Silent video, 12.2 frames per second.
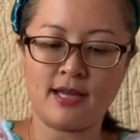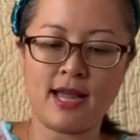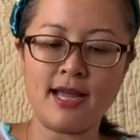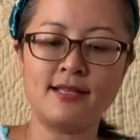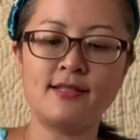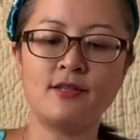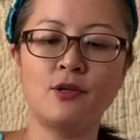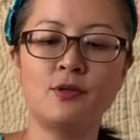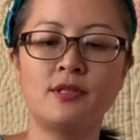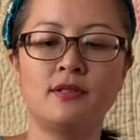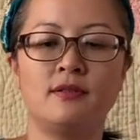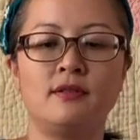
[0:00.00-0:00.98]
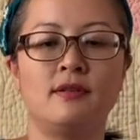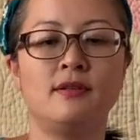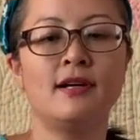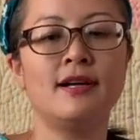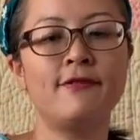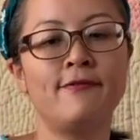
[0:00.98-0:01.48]
I sewed
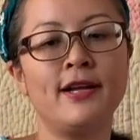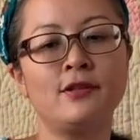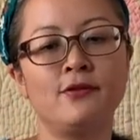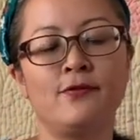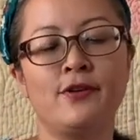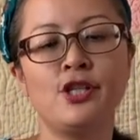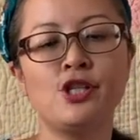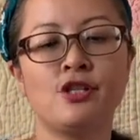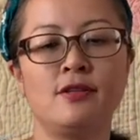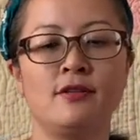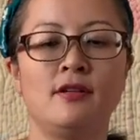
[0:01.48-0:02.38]
a felt fish,